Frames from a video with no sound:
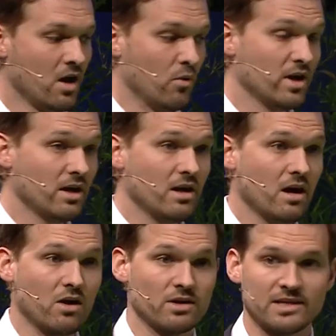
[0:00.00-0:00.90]
We
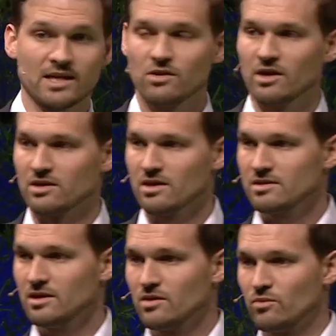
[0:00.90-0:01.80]
are sector
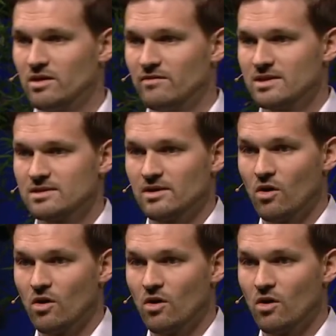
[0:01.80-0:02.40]
agnostic. We invest